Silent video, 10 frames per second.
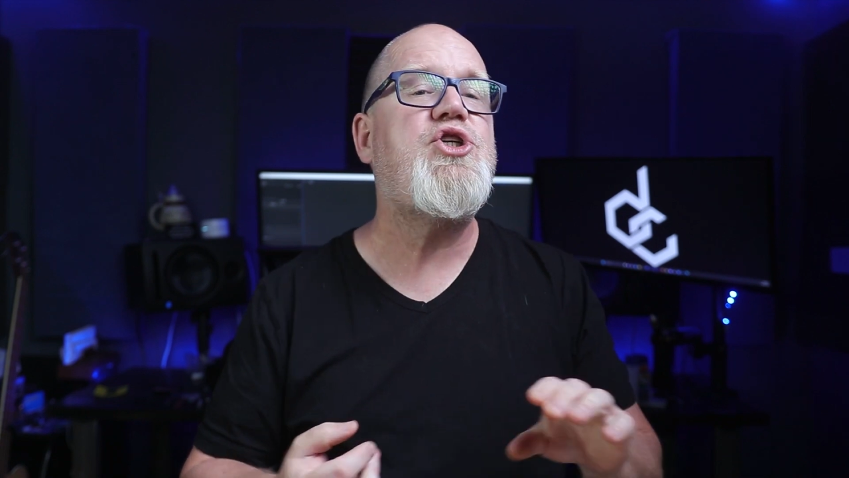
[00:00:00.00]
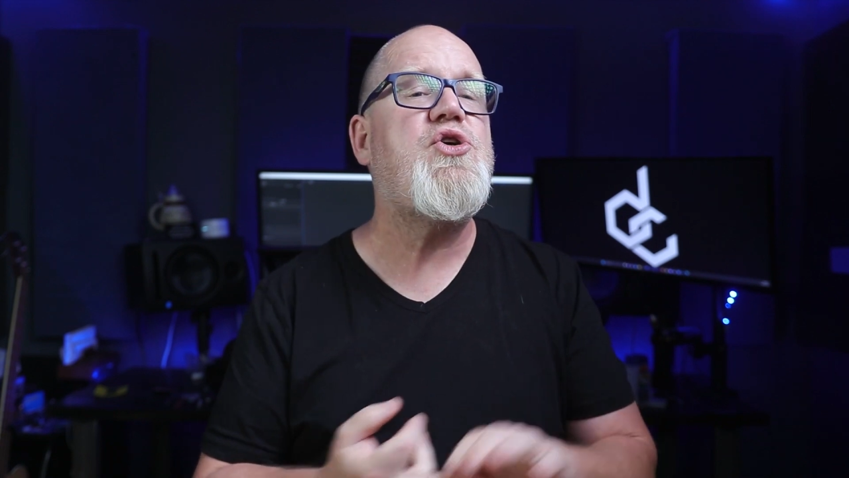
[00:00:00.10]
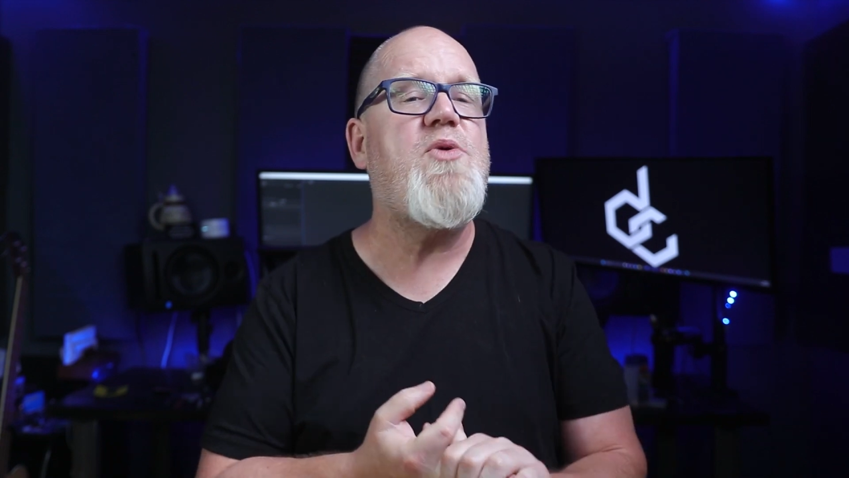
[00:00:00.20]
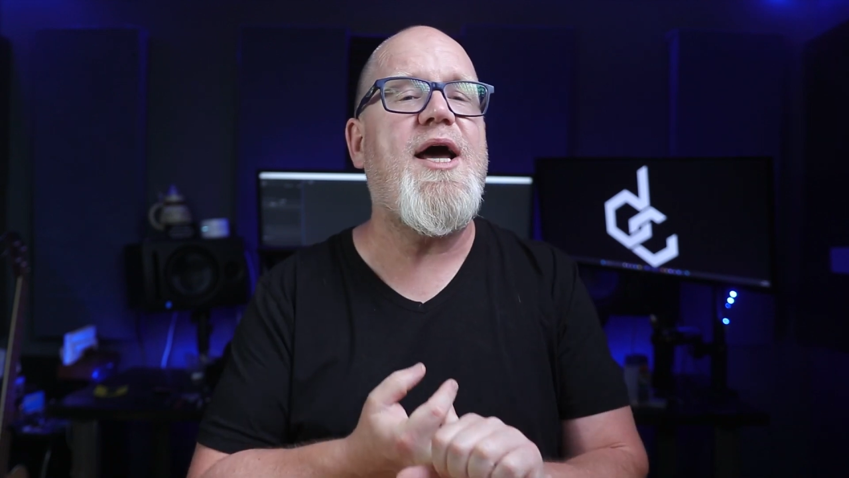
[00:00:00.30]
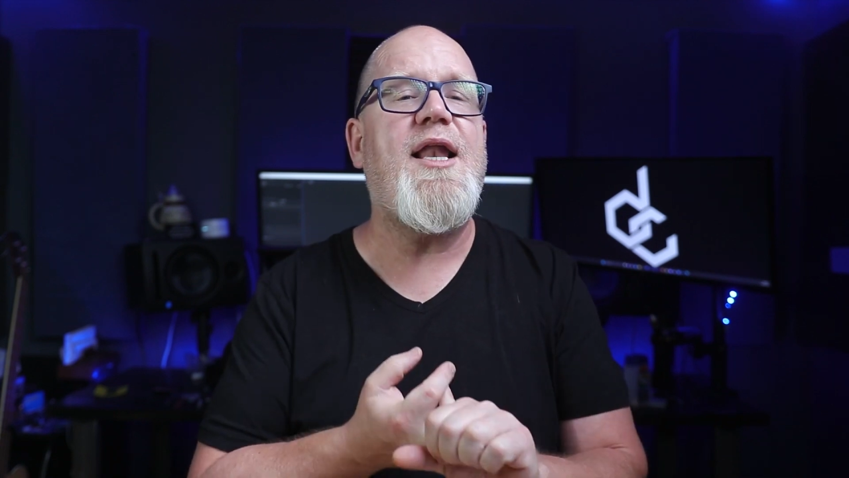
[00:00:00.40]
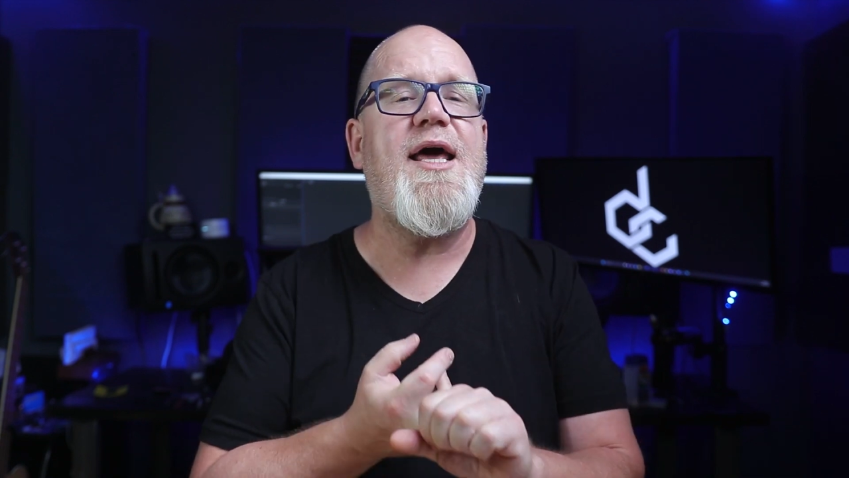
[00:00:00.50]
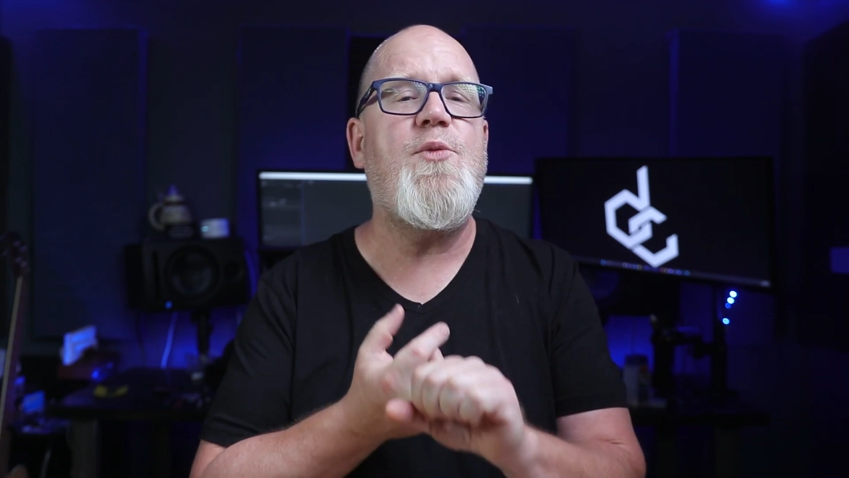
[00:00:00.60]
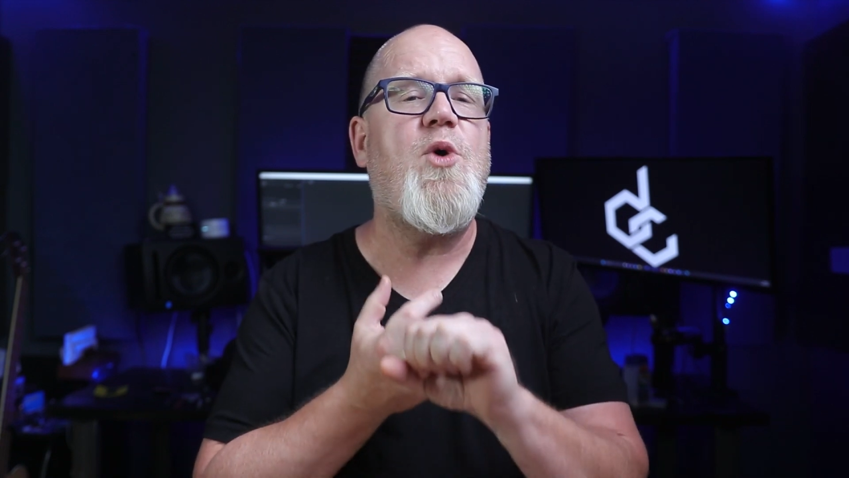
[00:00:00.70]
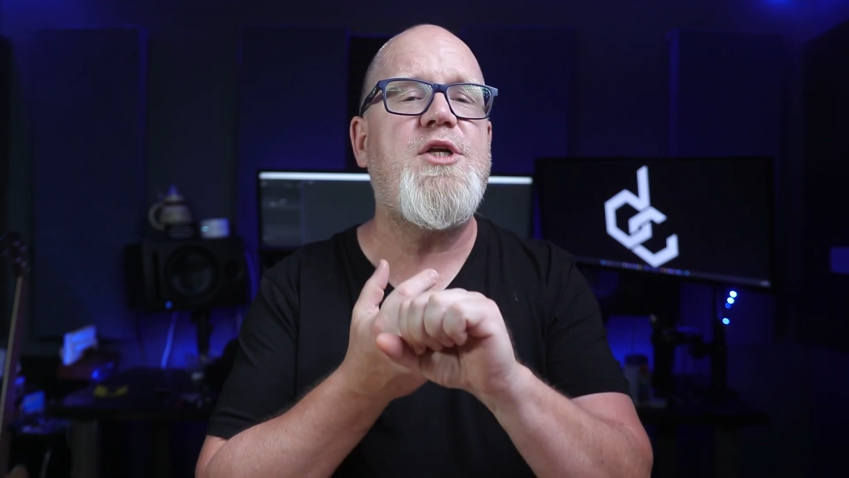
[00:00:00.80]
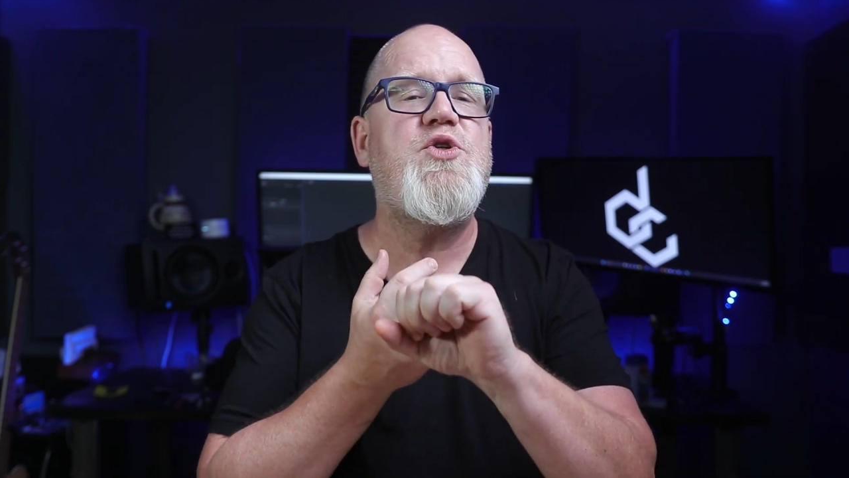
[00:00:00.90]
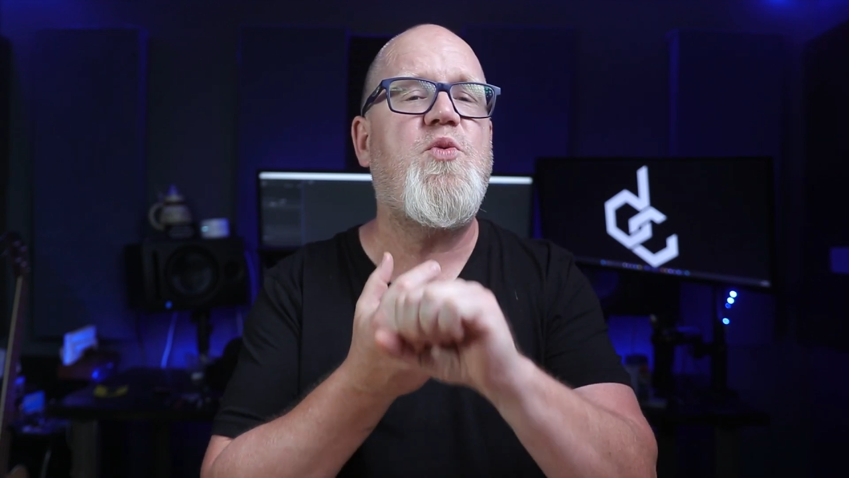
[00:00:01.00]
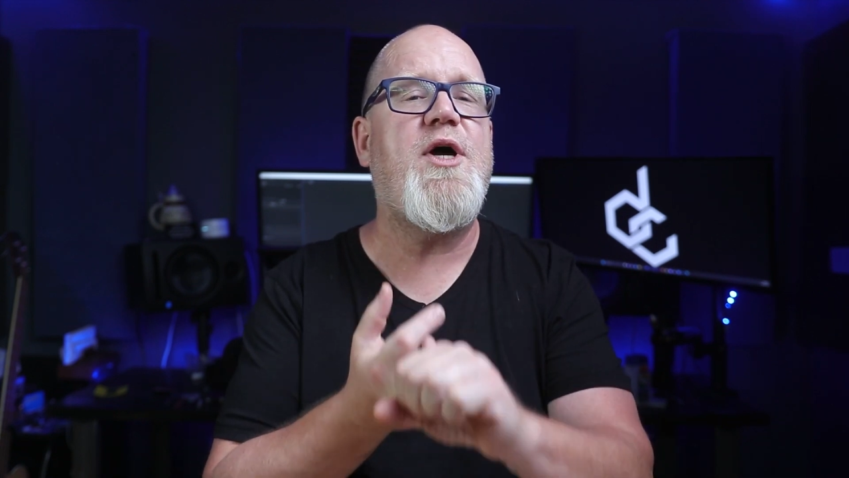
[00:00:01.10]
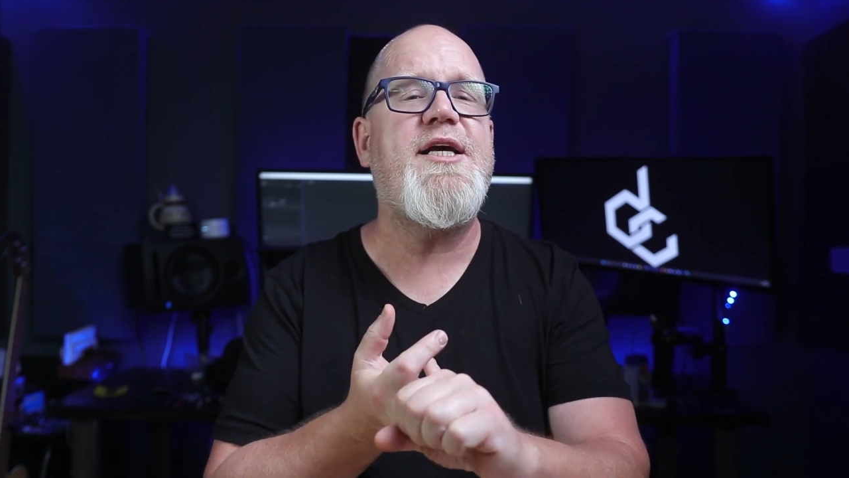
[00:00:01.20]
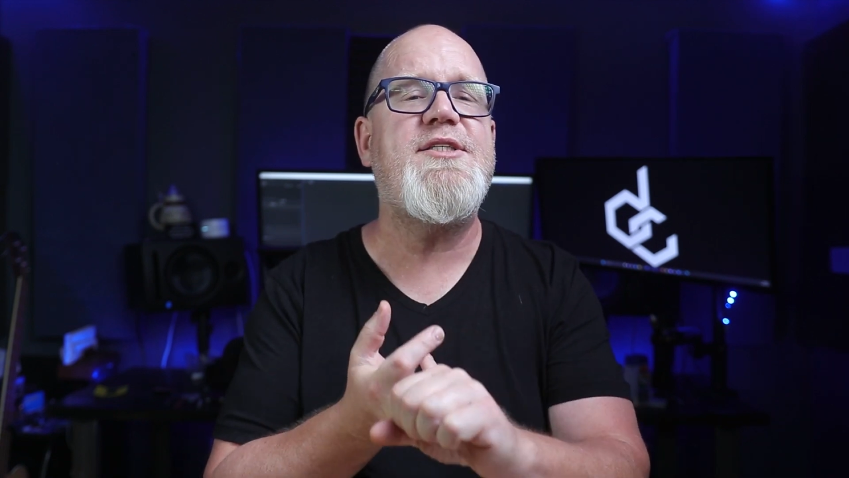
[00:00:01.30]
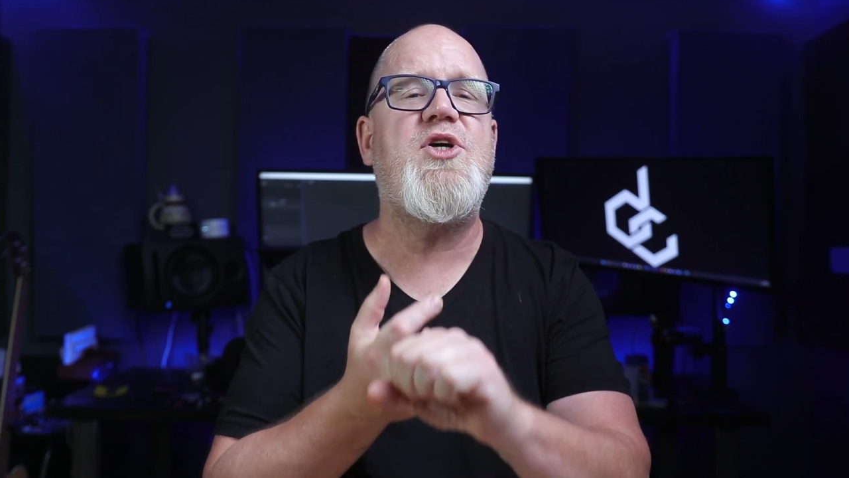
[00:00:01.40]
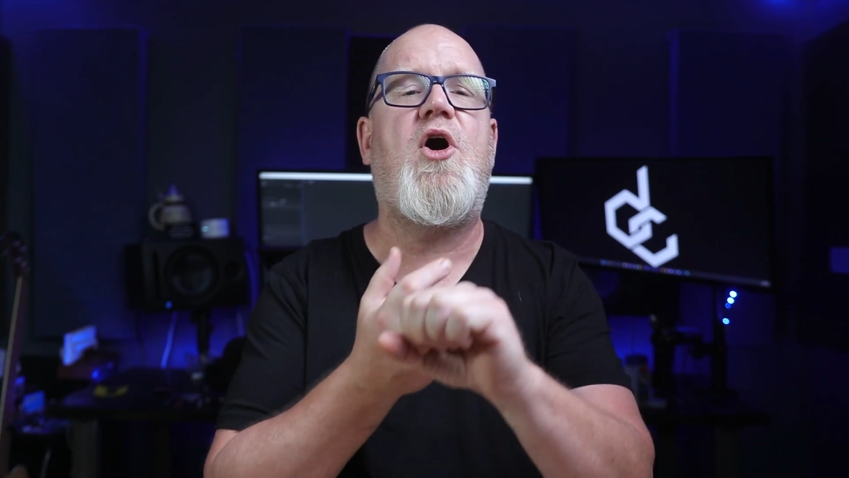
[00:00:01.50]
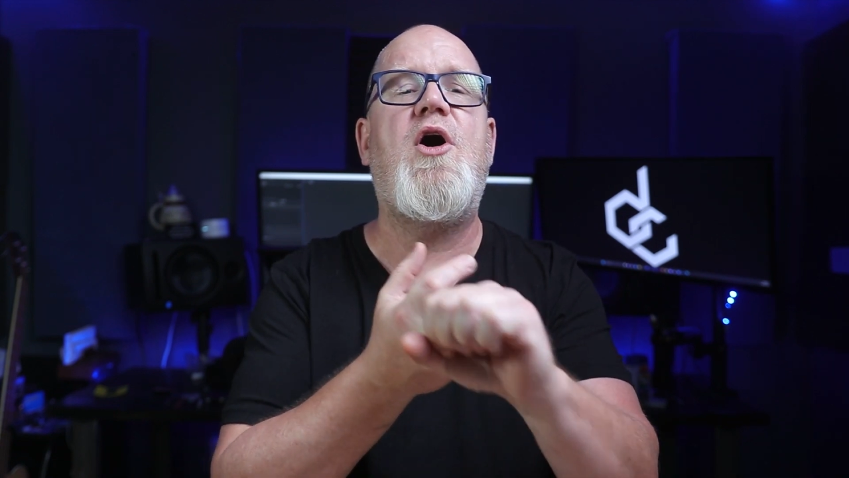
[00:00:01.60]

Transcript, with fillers: two LA 120s